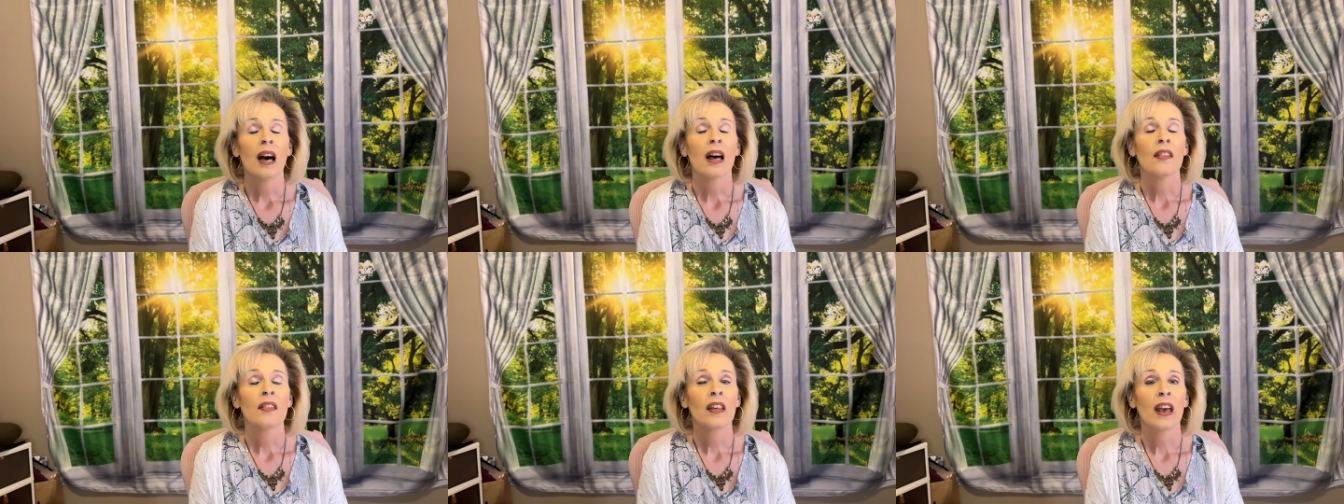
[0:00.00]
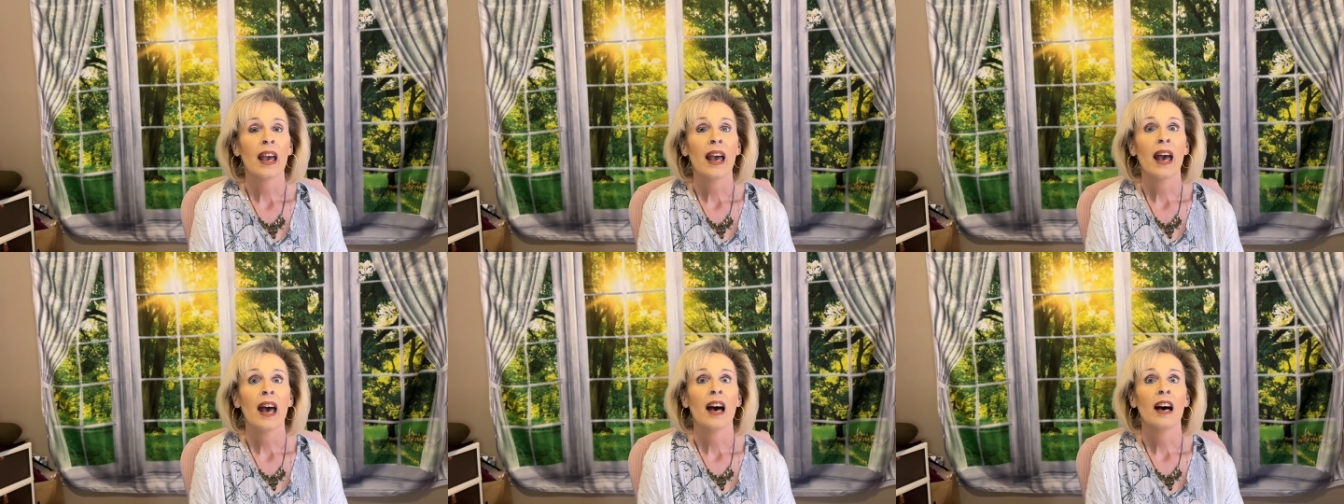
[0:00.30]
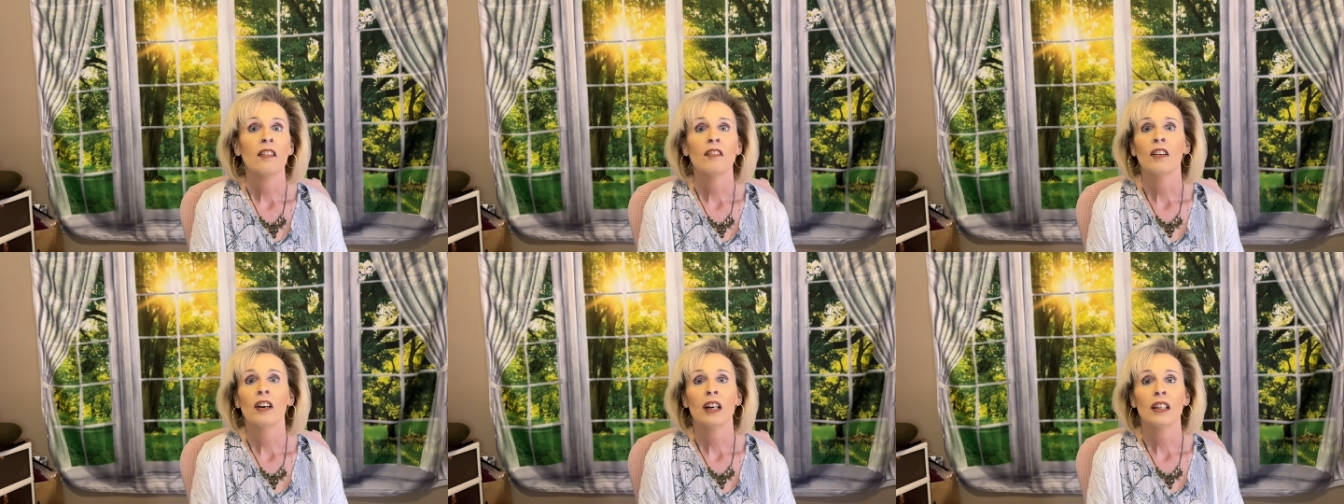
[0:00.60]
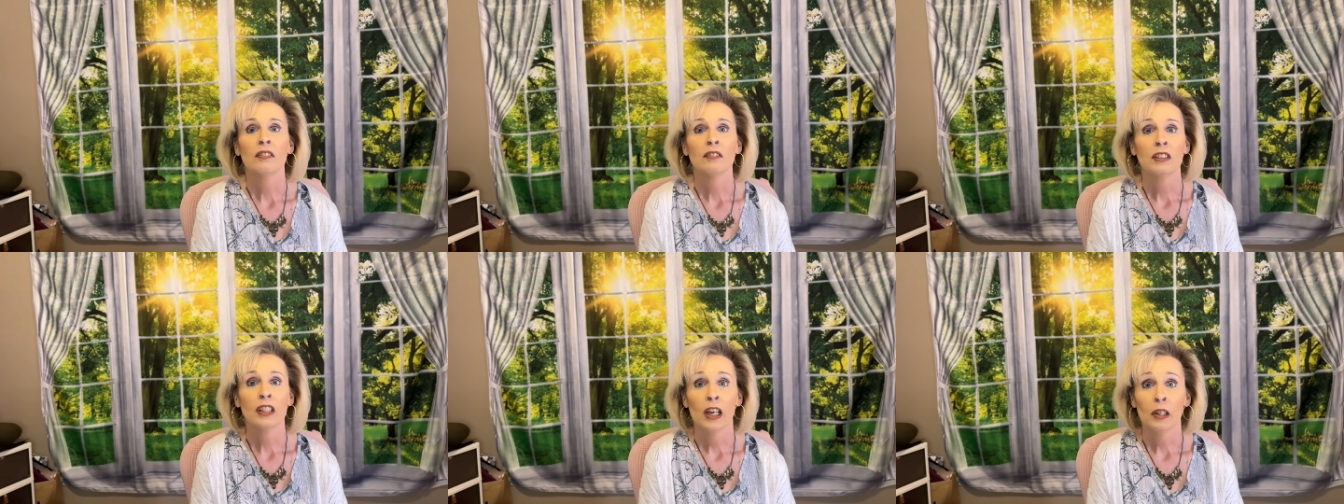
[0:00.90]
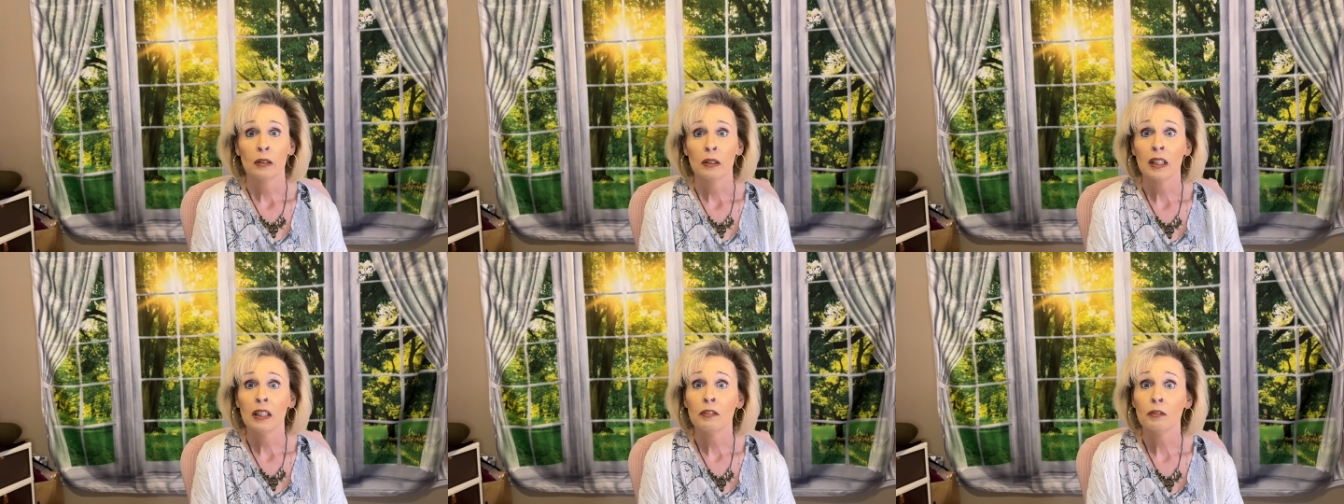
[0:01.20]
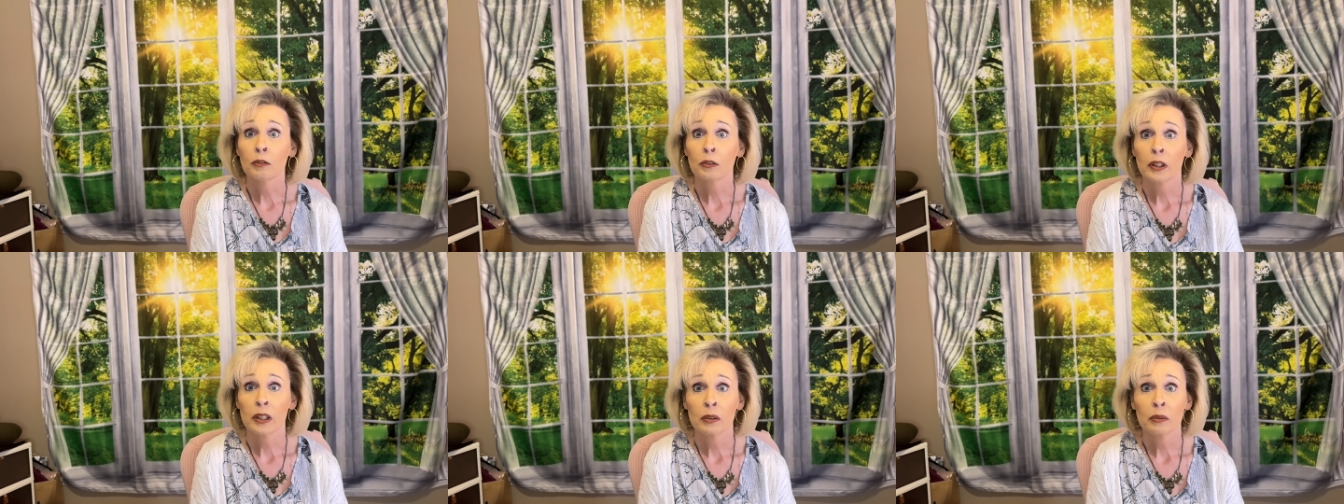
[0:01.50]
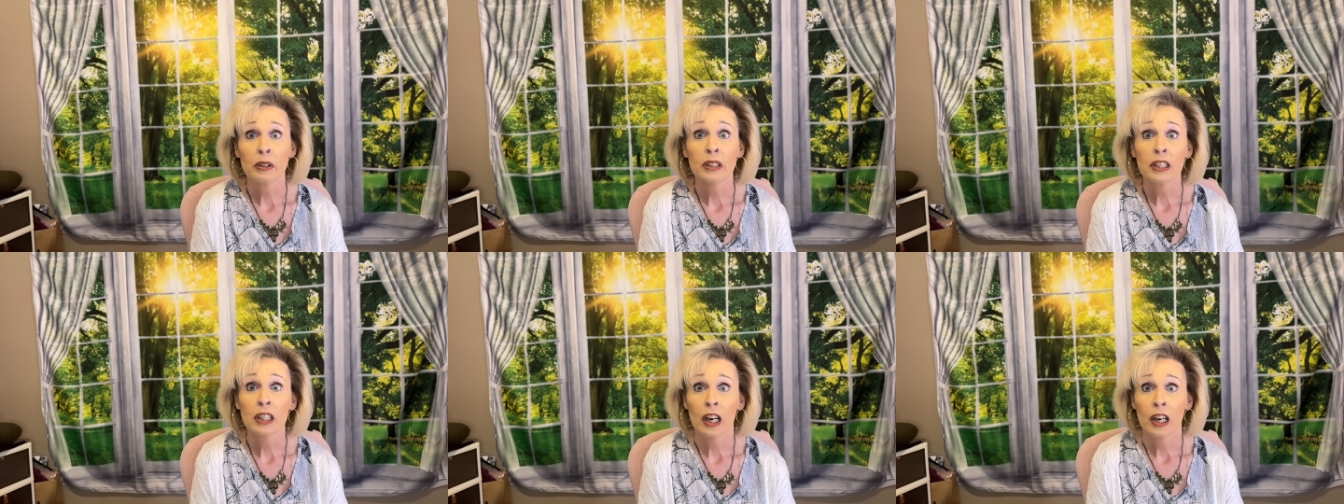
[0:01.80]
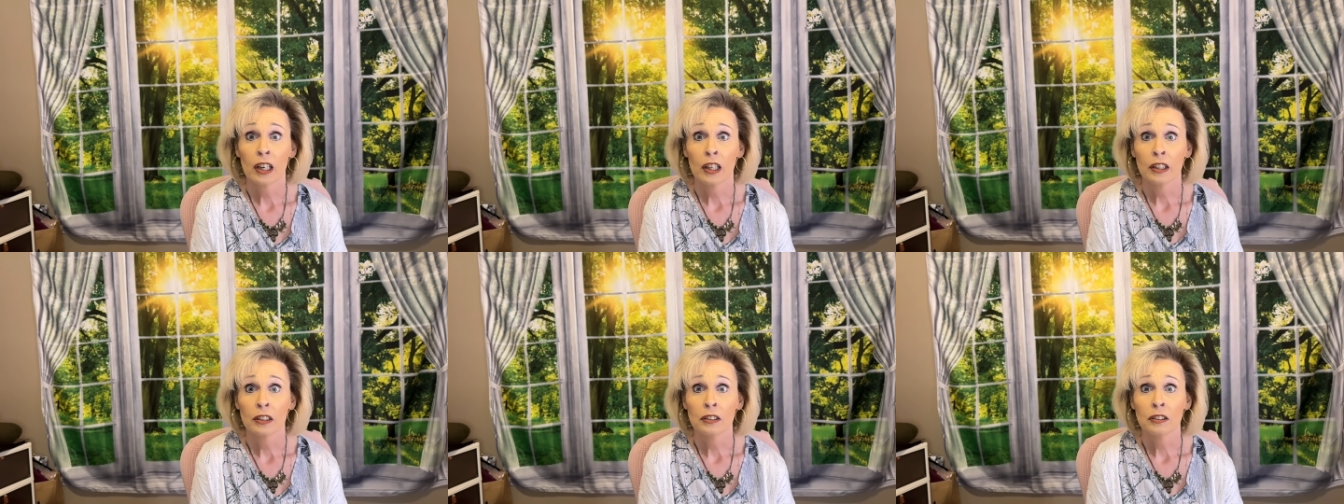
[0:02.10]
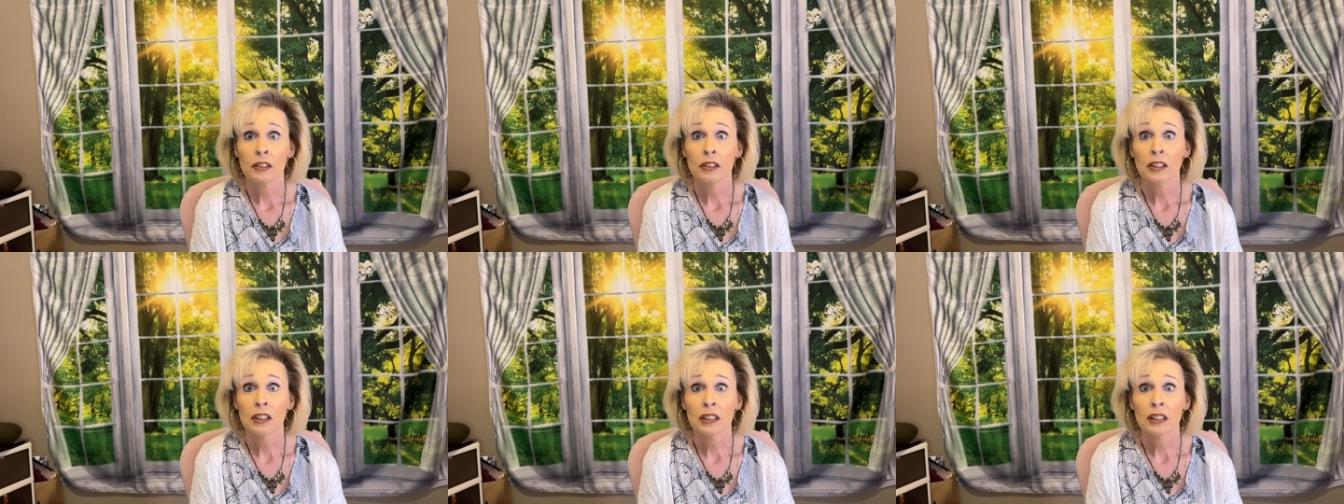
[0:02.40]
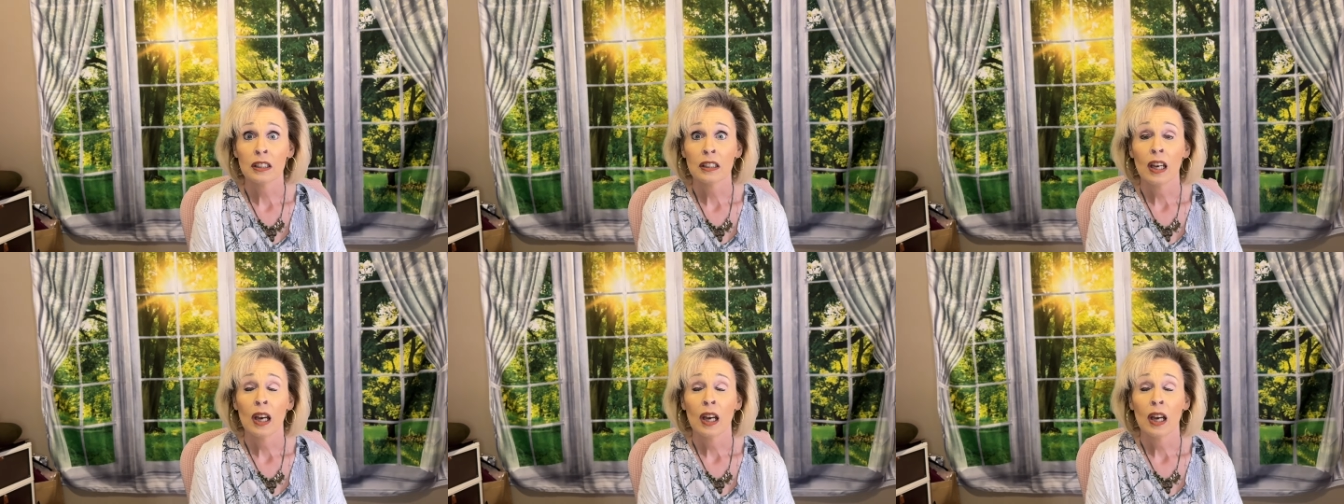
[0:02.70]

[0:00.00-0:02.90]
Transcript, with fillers: They have totally free returns,